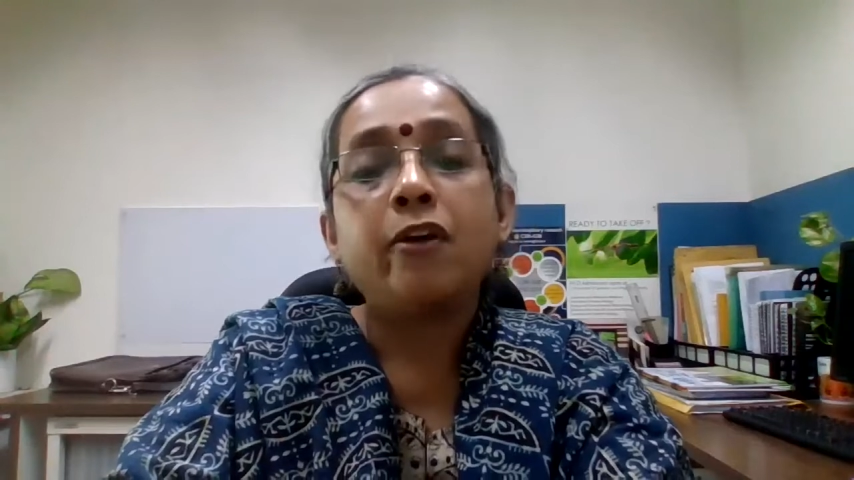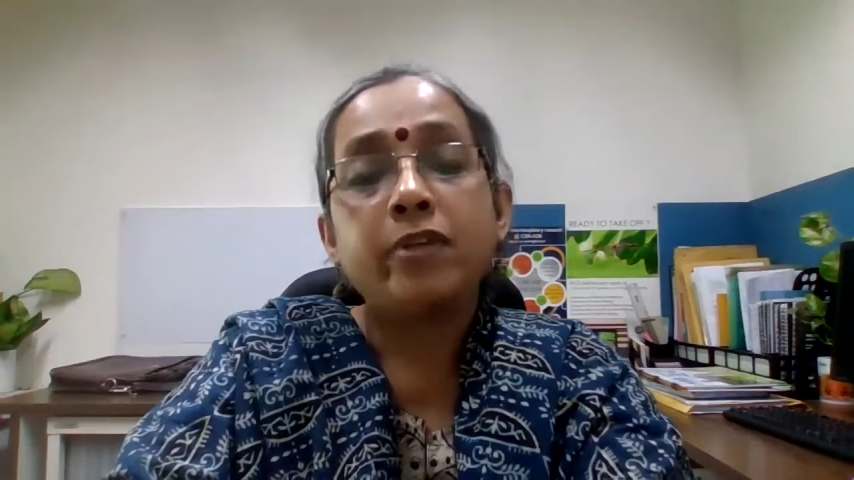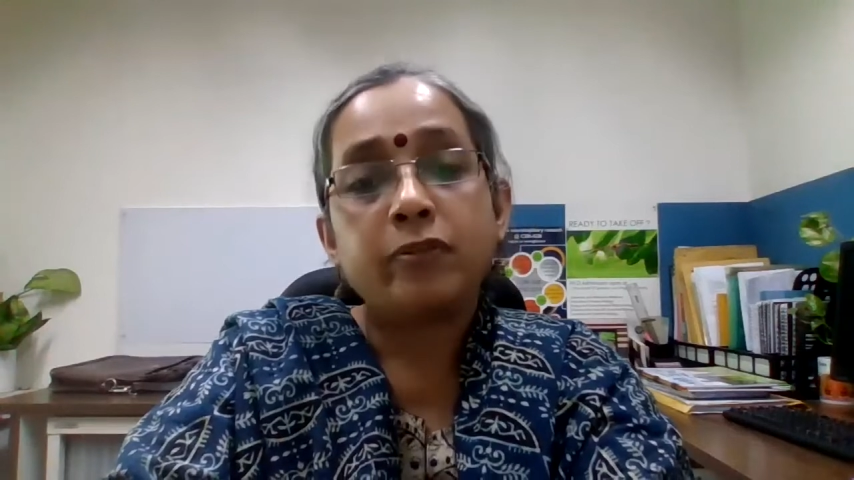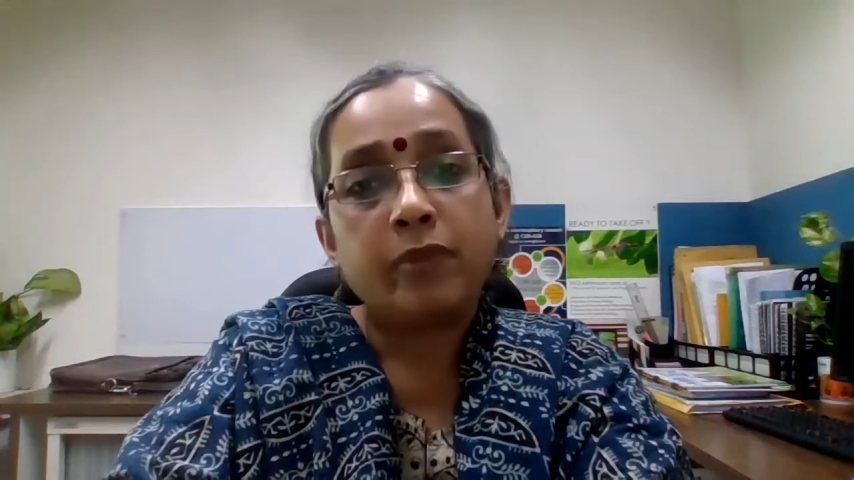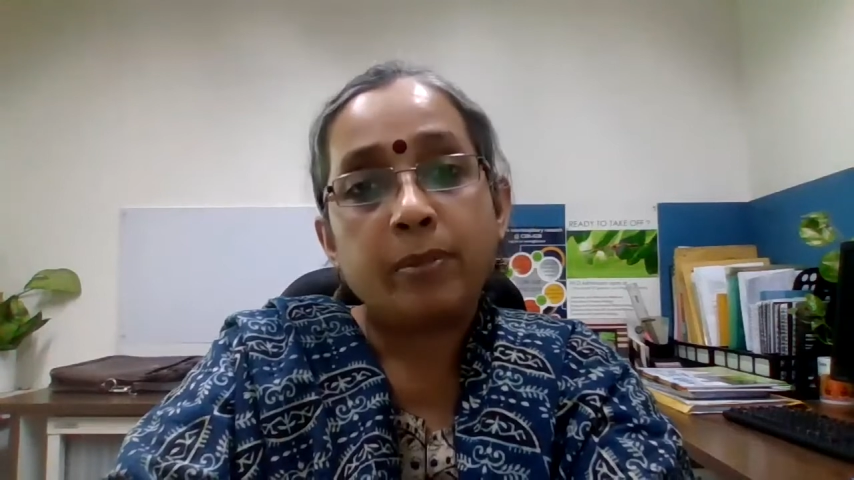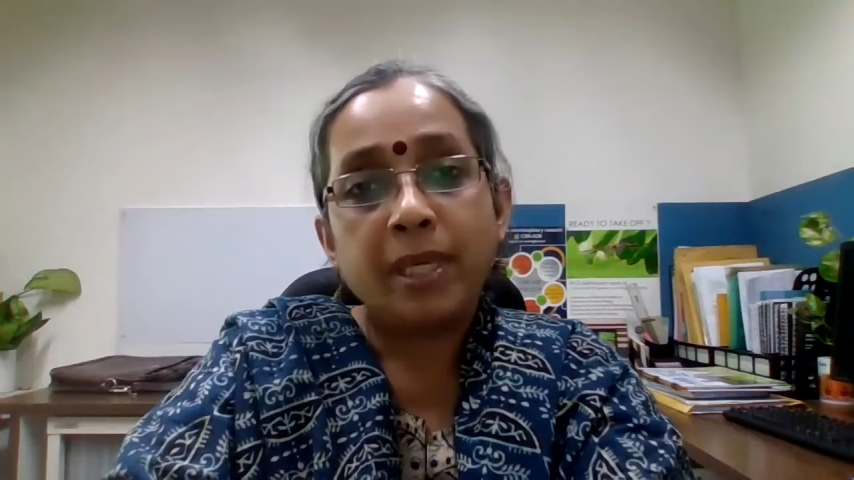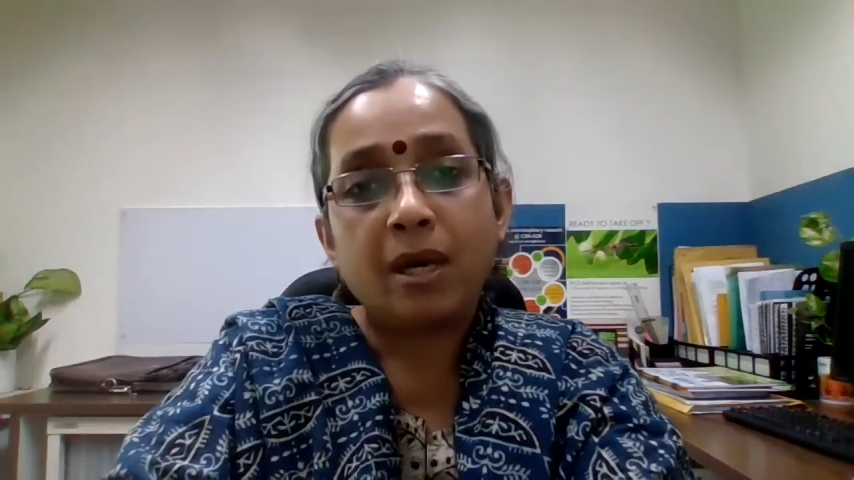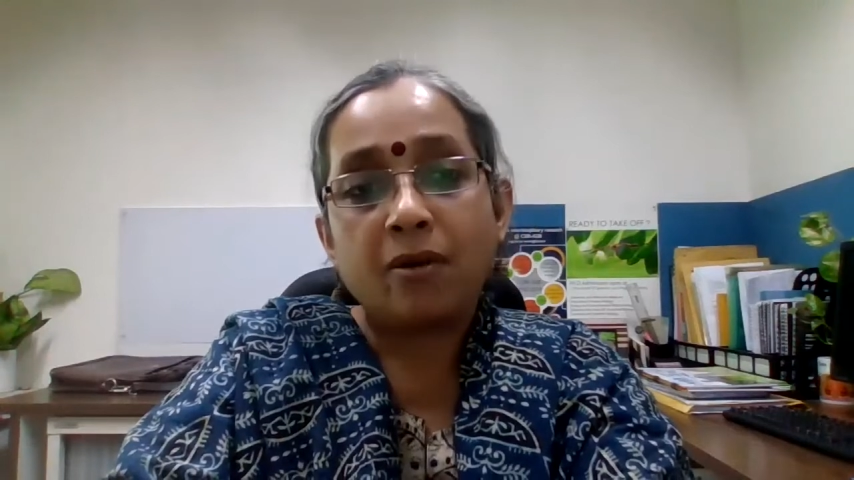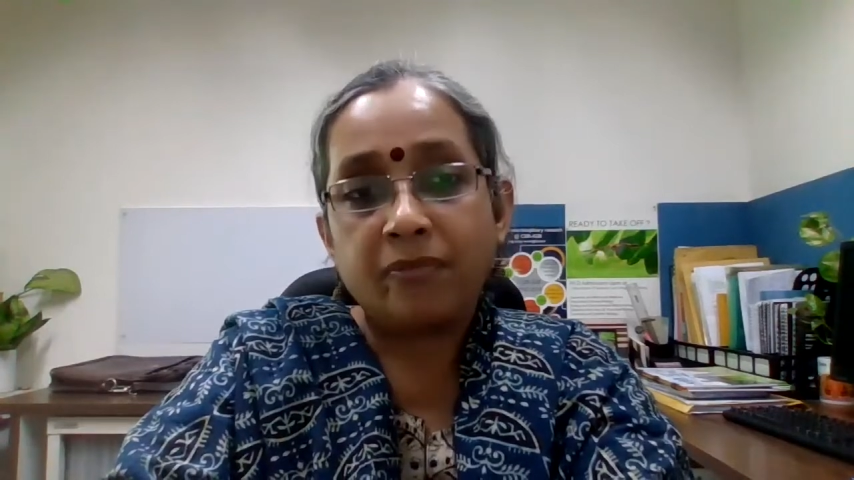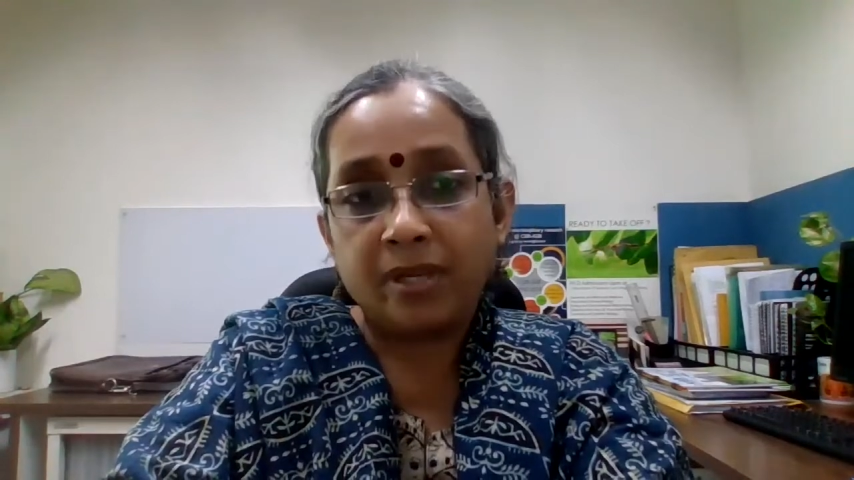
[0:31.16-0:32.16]
which will be
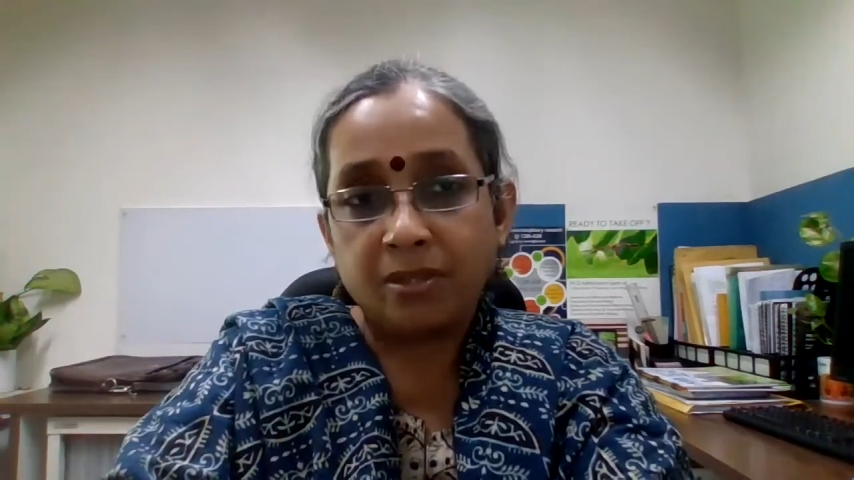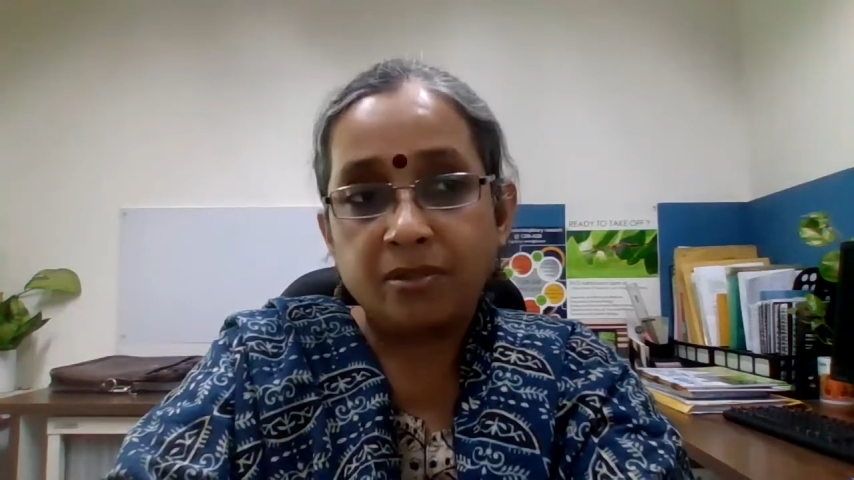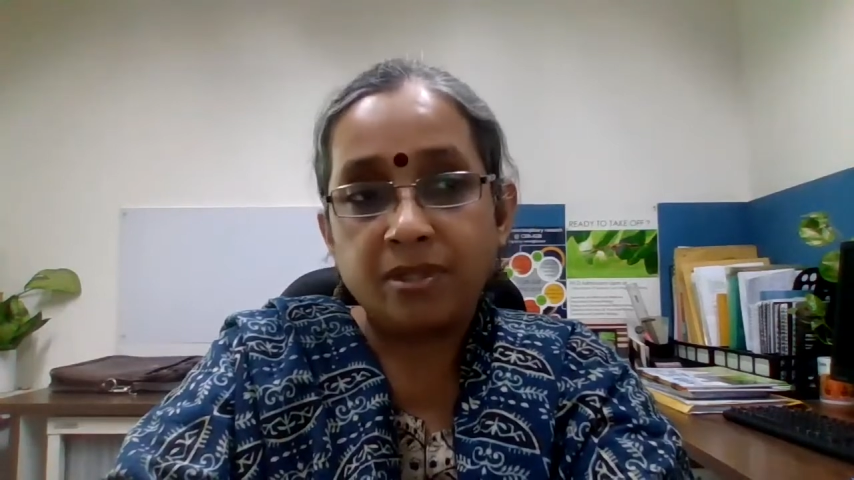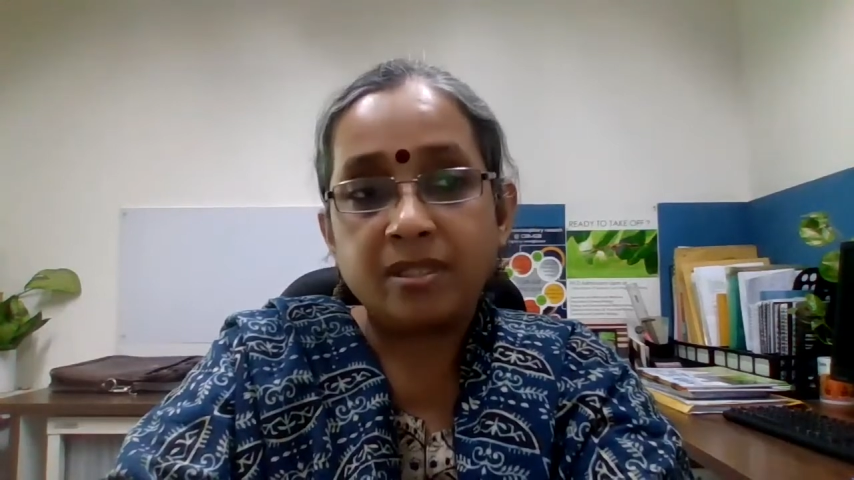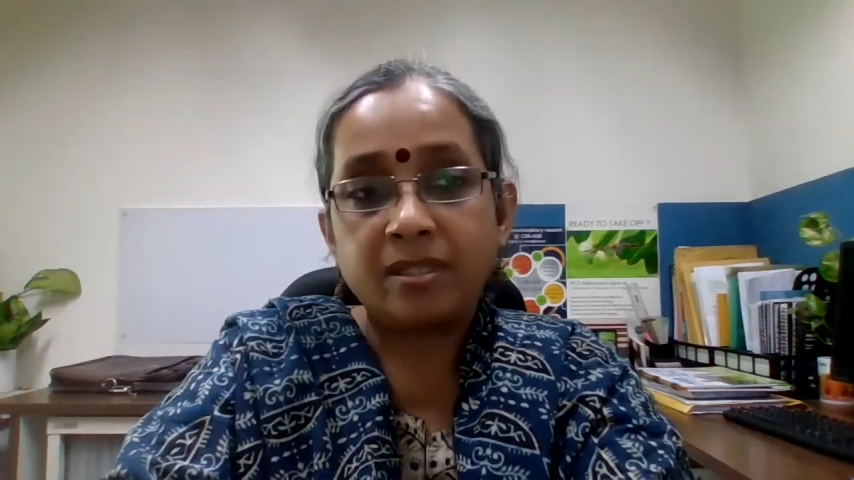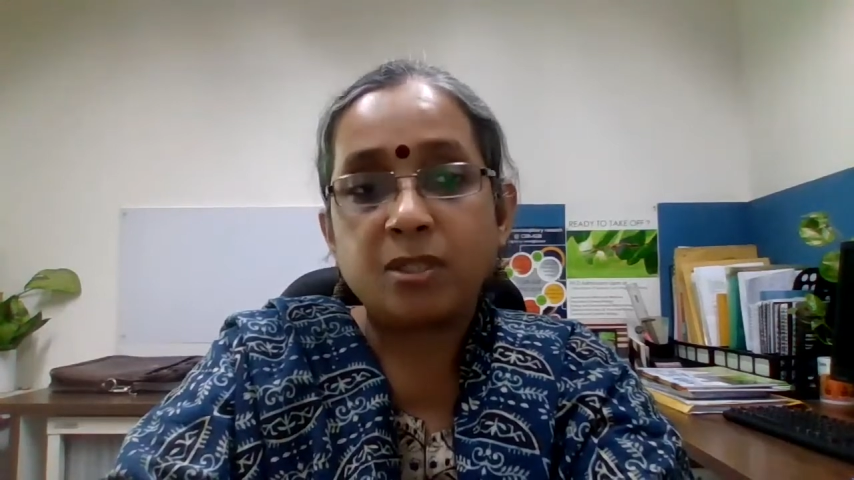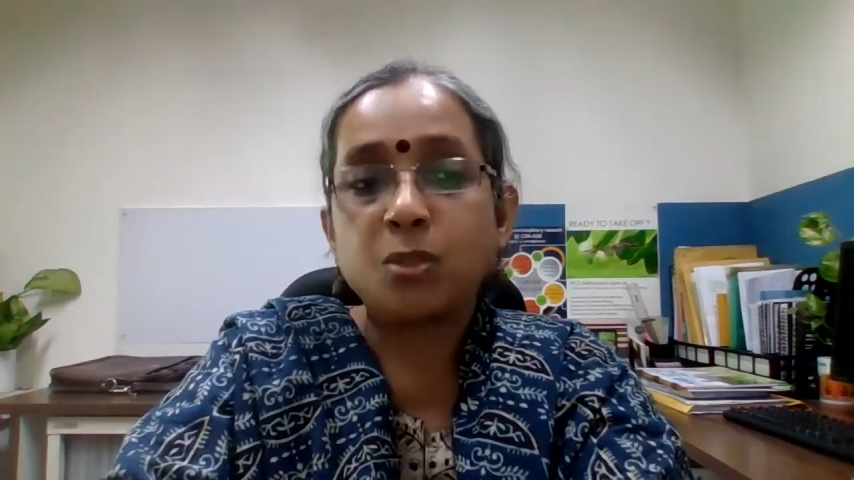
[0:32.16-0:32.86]
of interest